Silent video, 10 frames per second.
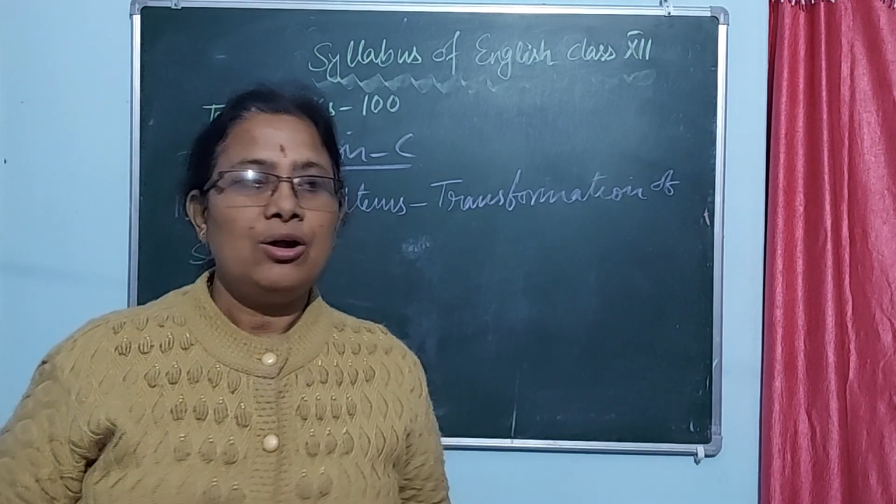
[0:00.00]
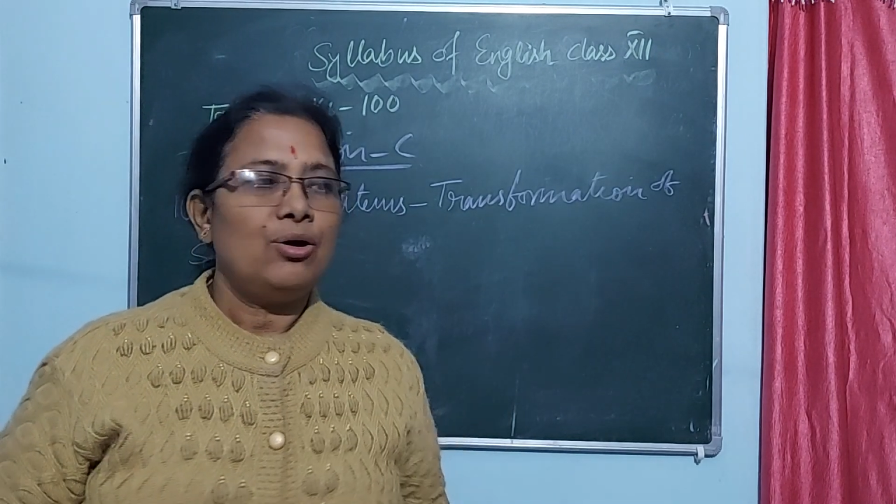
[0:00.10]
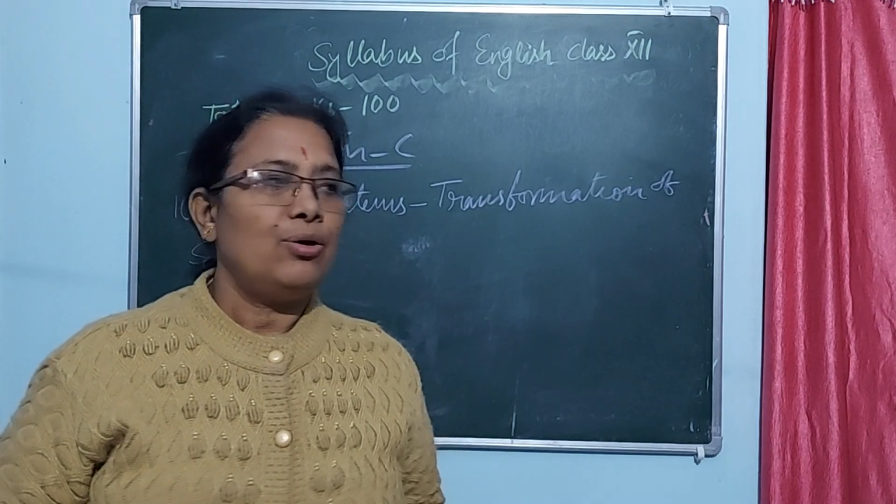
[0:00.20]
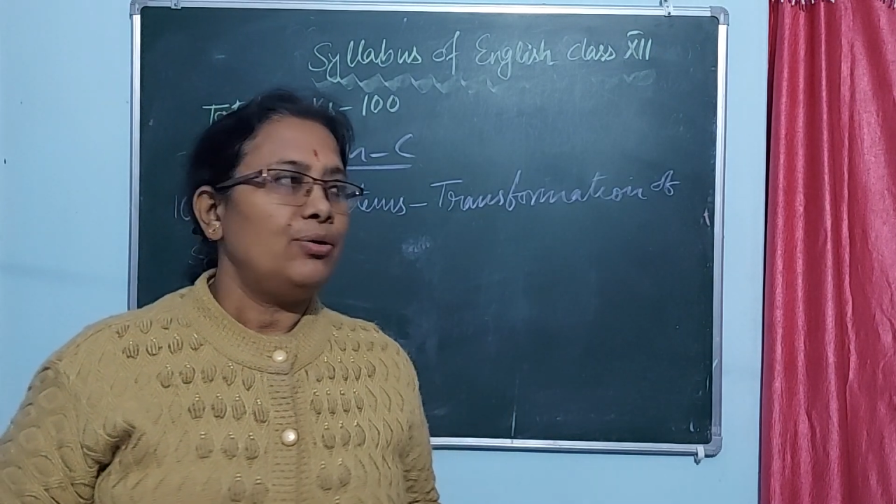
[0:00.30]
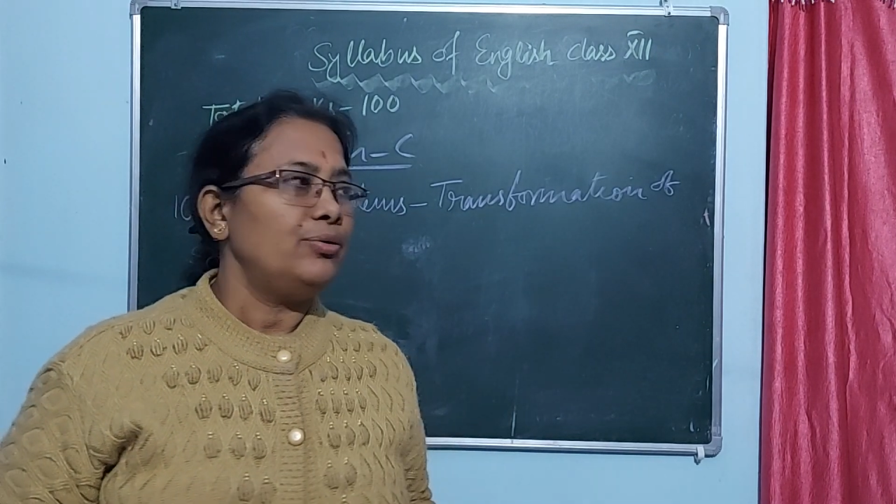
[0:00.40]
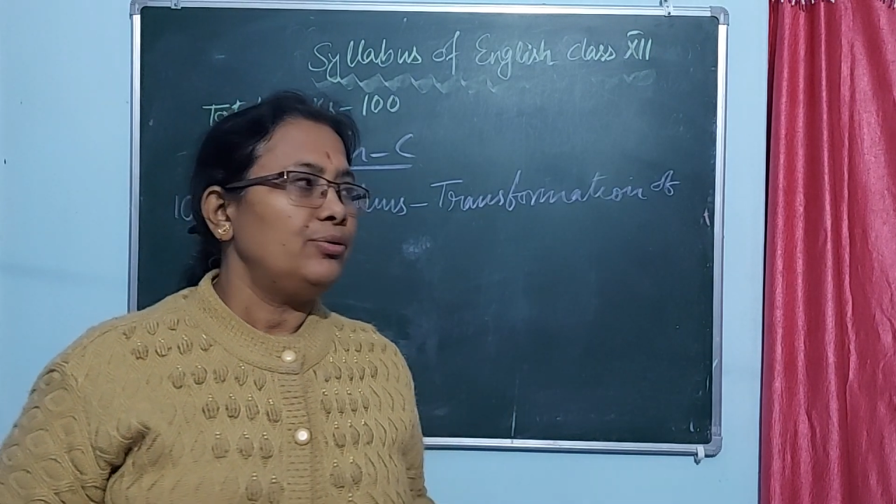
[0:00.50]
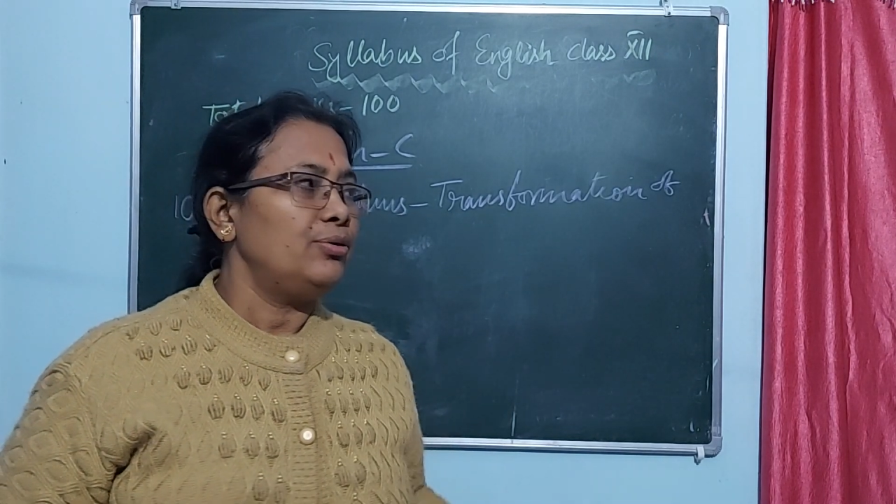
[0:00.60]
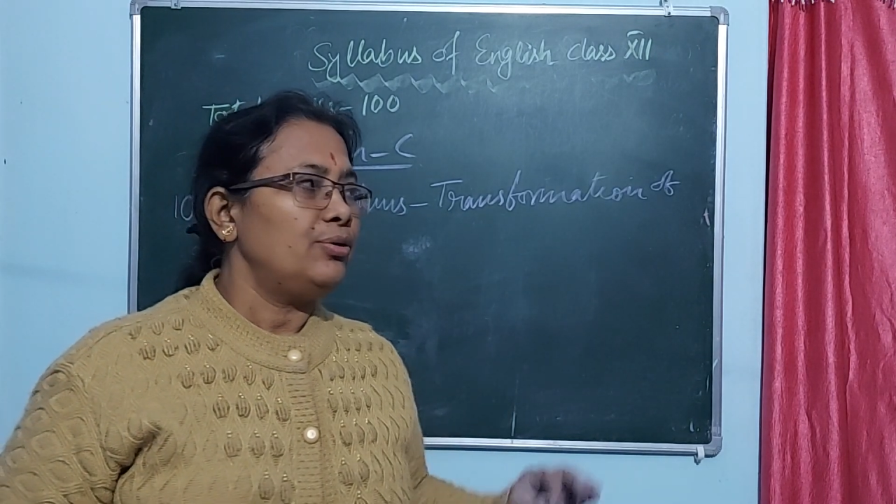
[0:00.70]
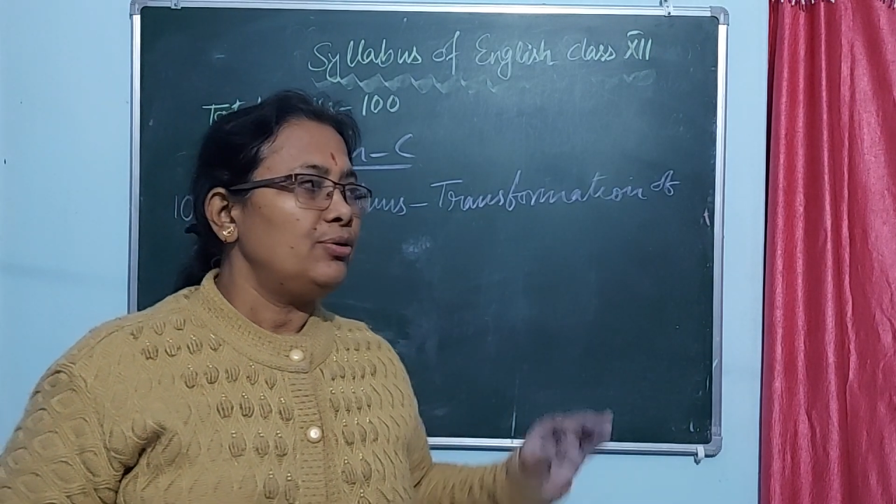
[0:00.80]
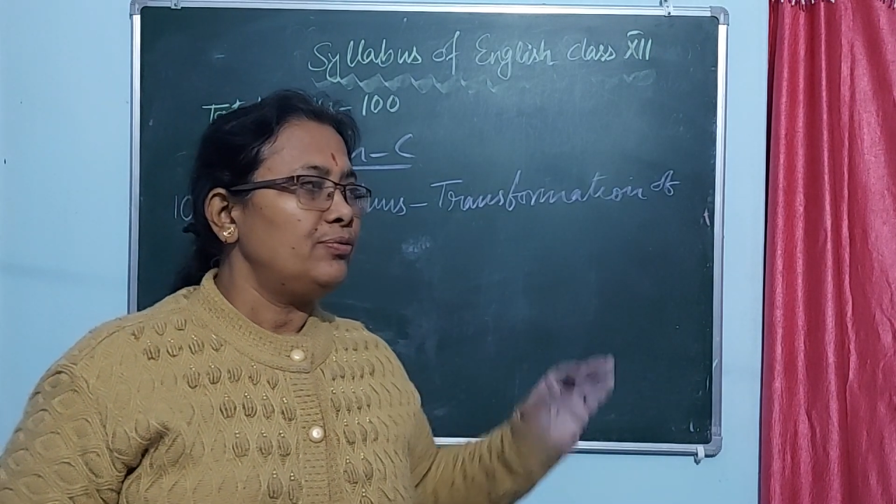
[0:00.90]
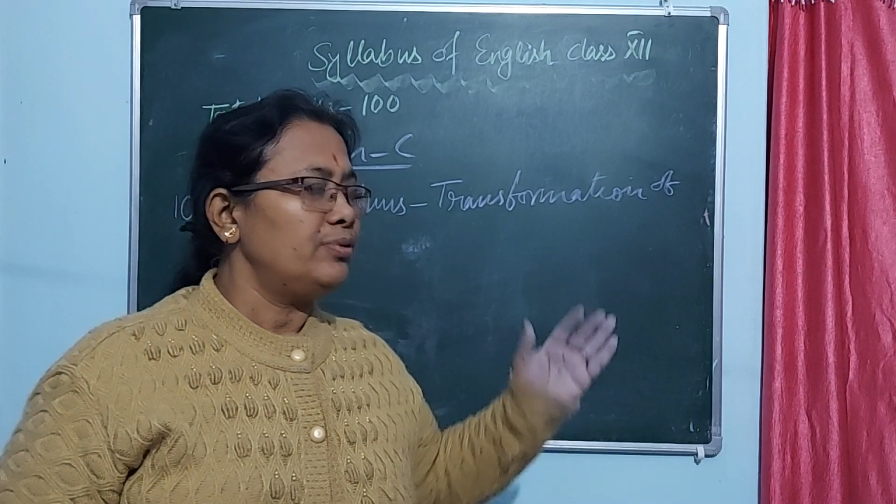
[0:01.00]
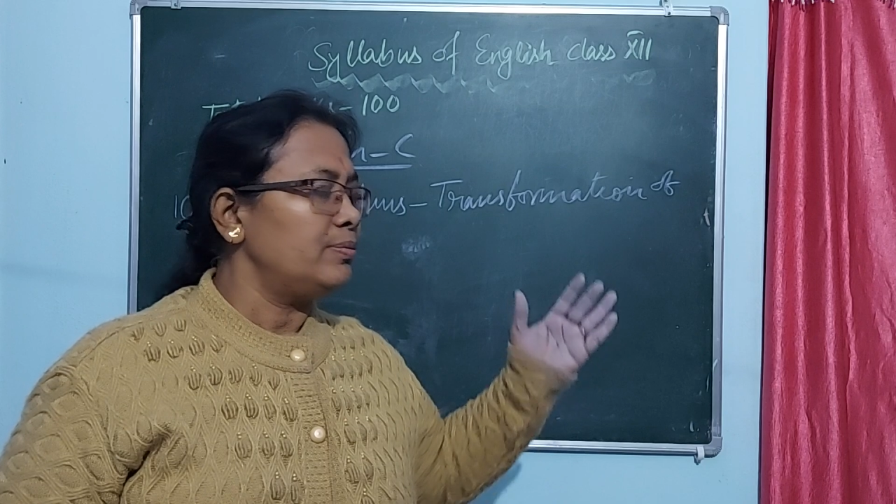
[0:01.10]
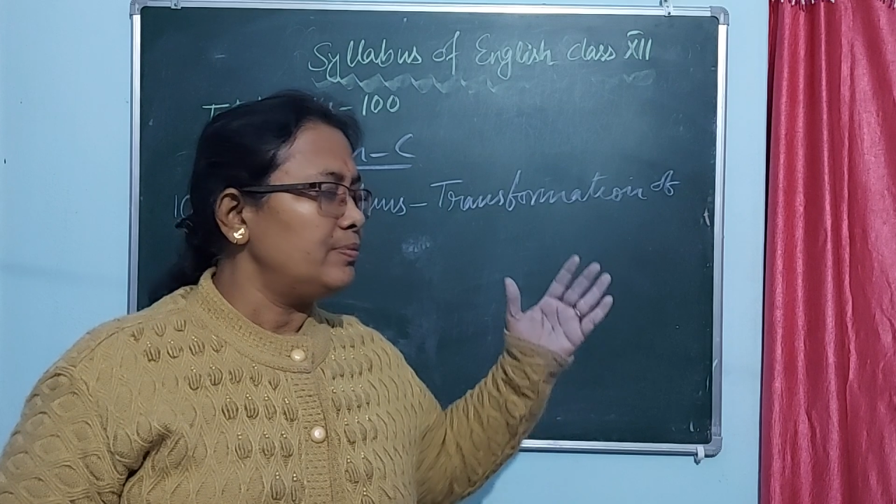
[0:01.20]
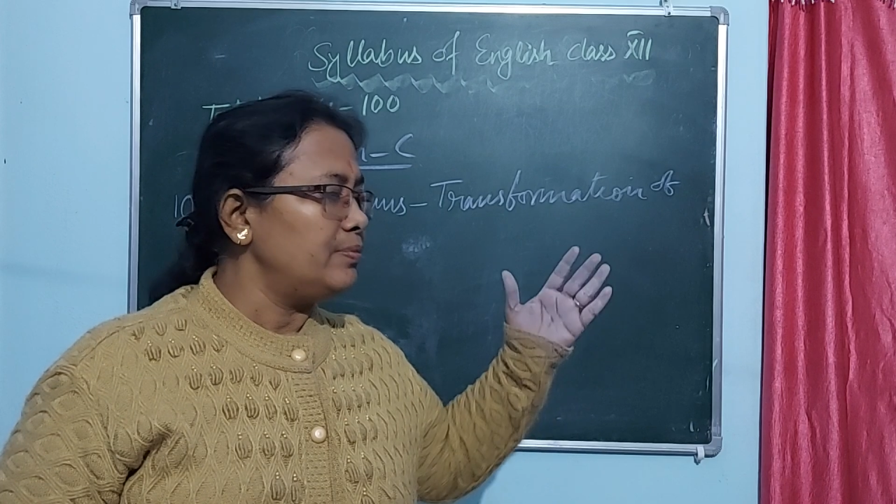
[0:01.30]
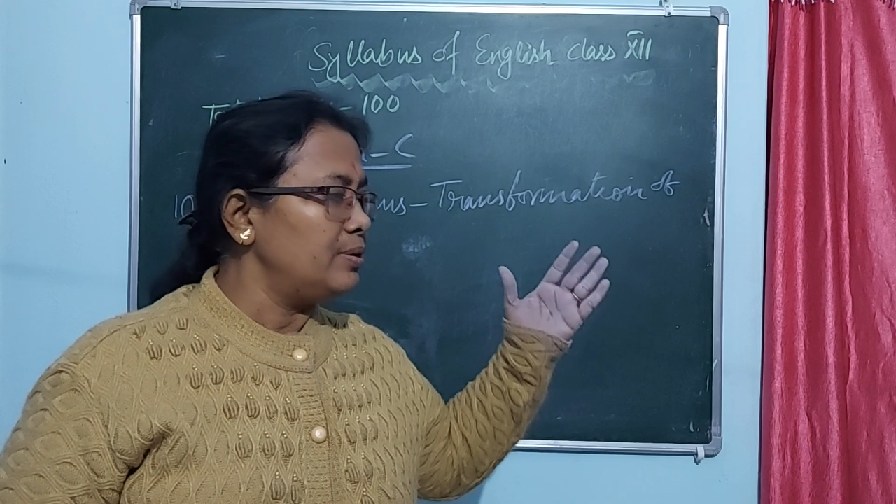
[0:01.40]
or
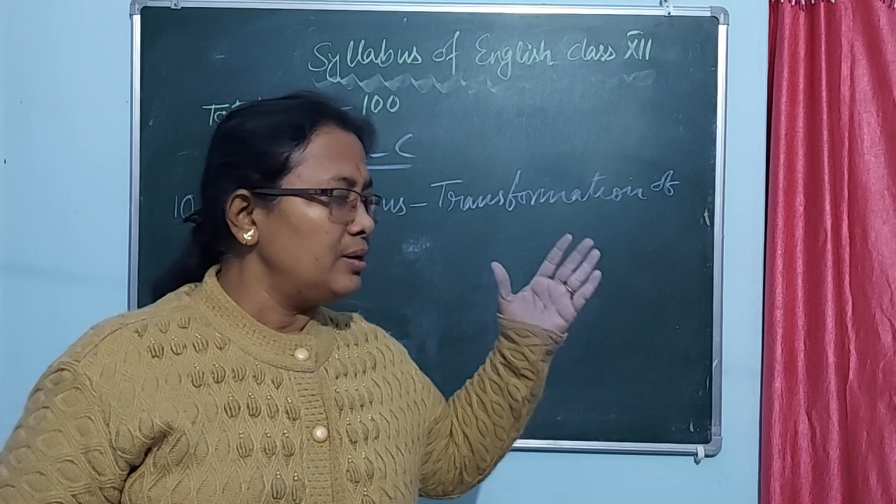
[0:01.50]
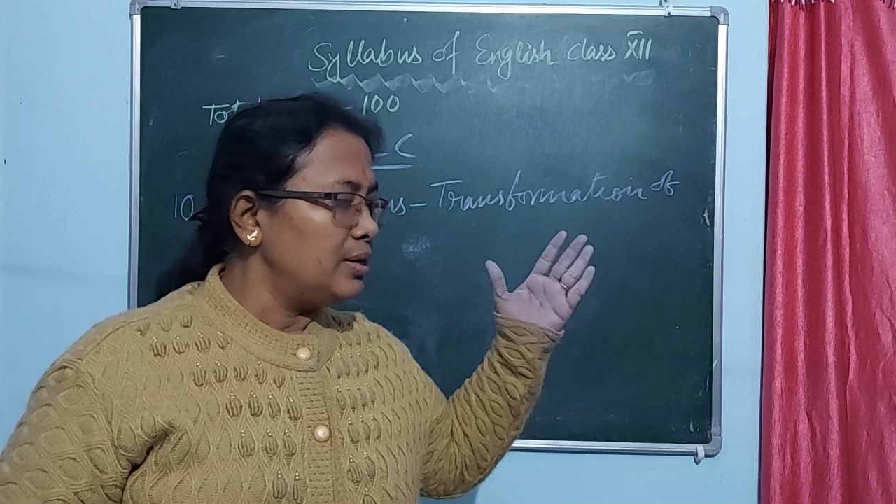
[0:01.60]
from